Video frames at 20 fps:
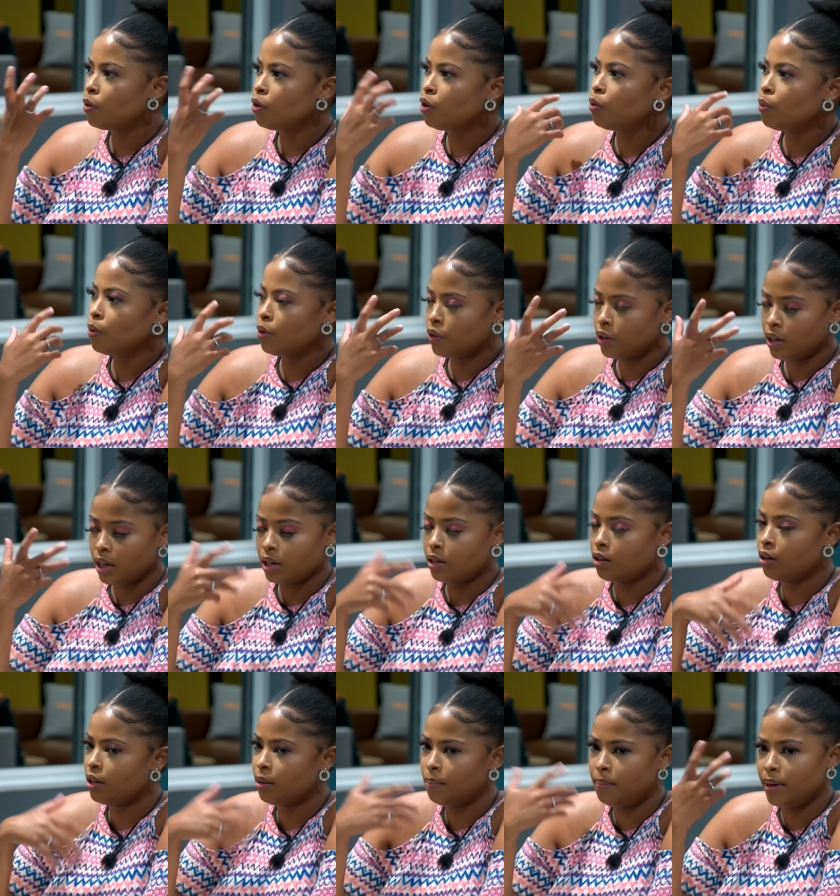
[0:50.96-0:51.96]
you know, when you're
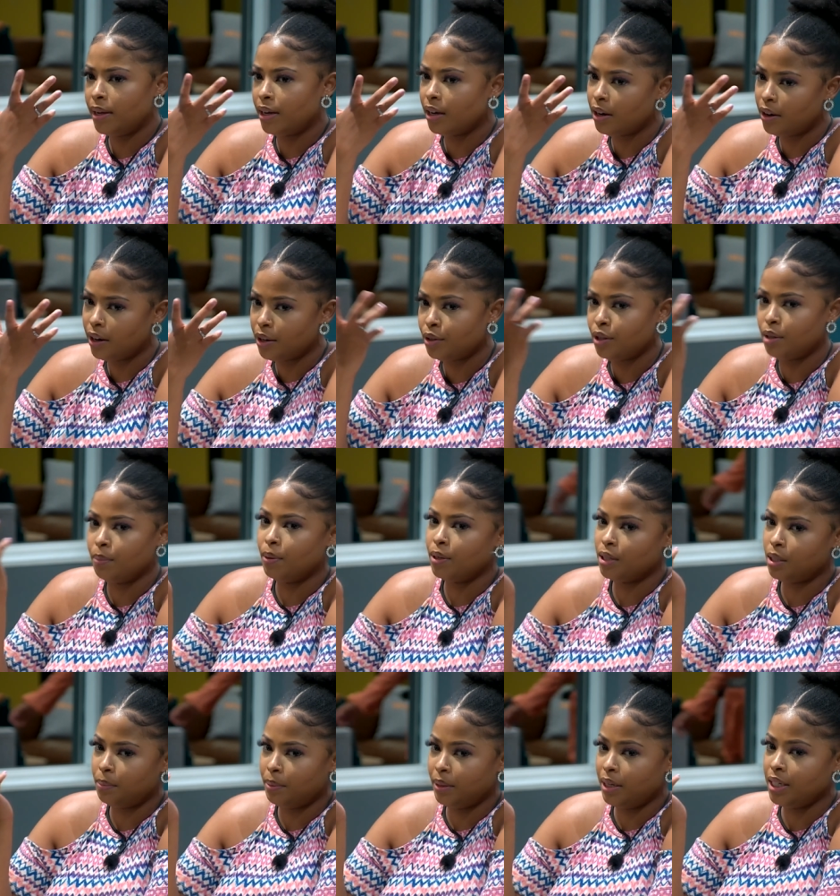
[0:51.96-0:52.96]
like, okay, playing around with the
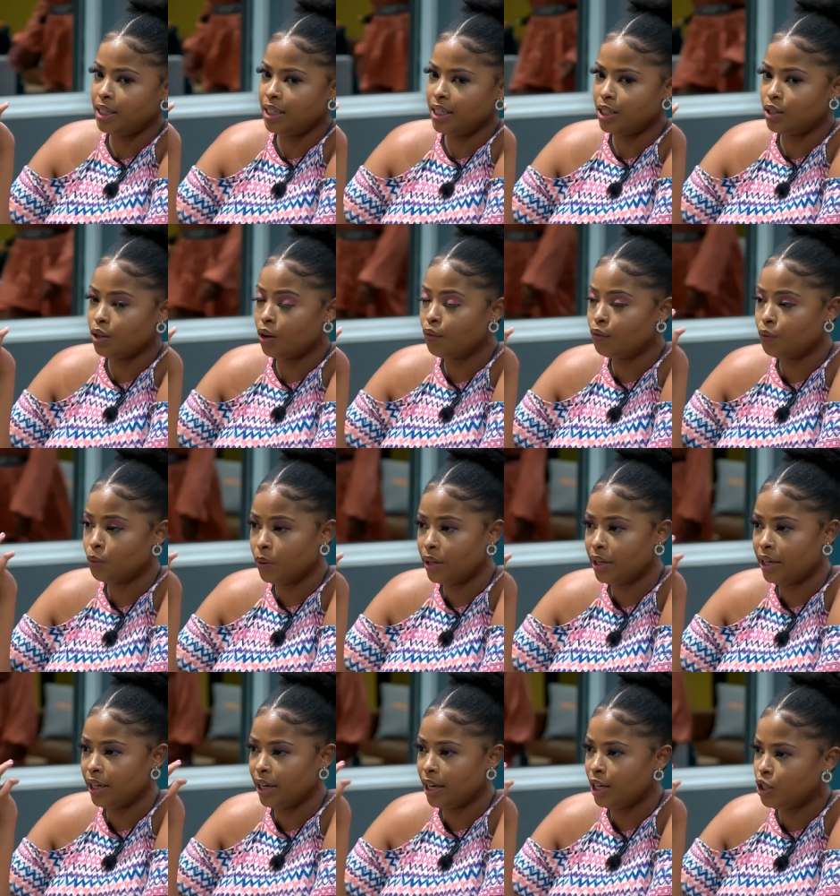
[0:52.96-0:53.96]
possibilities of
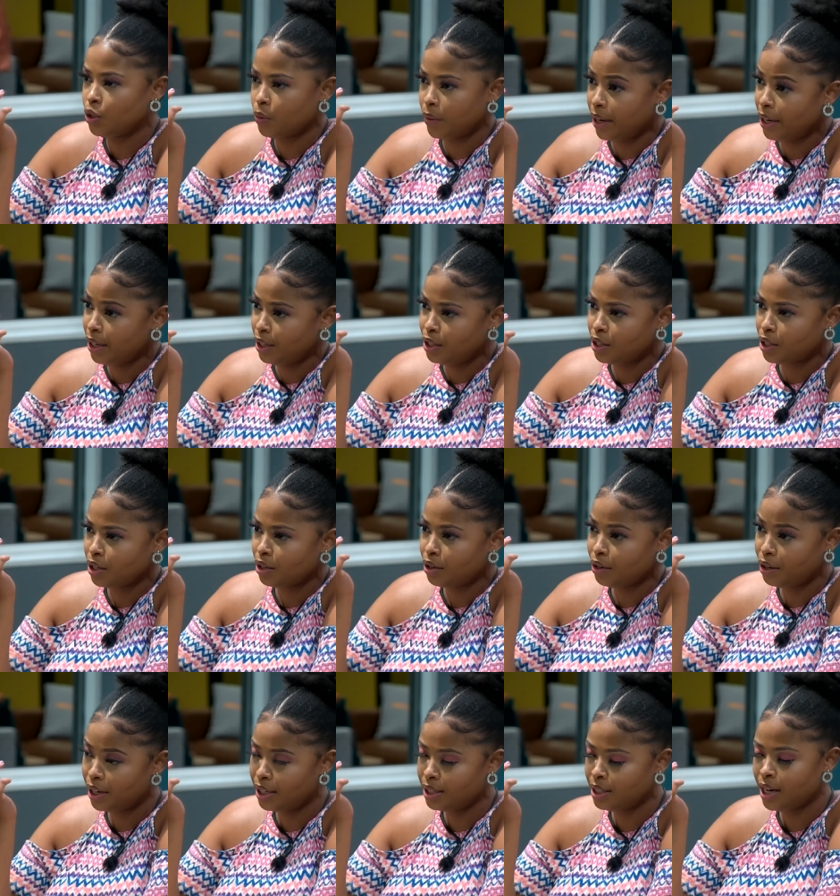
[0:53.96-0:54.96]
winning each
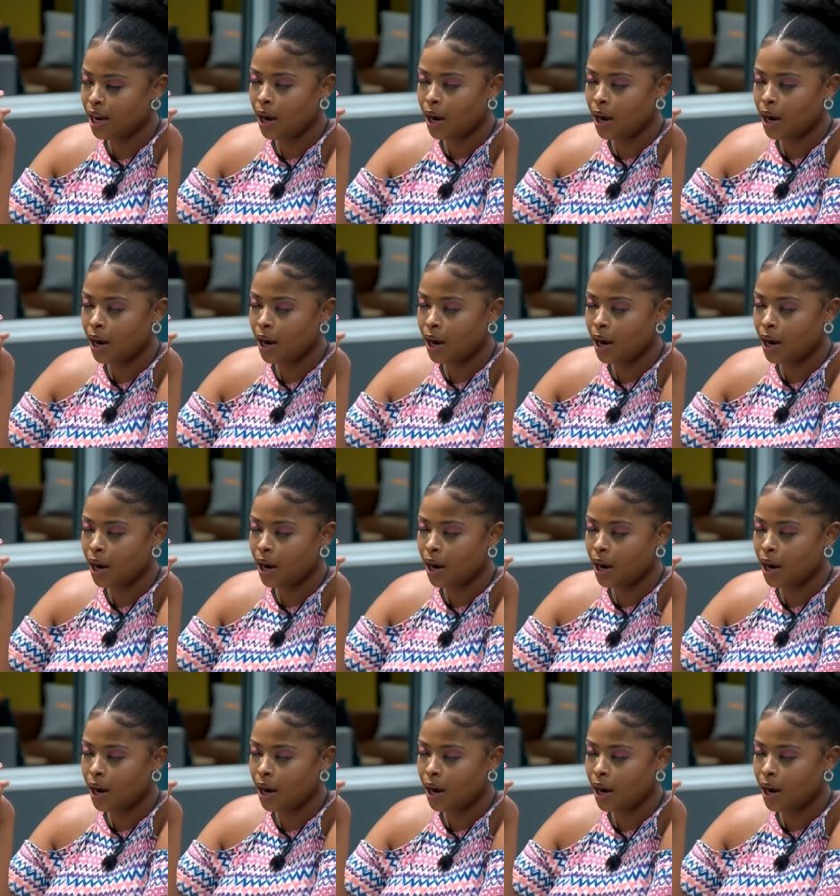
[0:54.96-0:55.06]
right?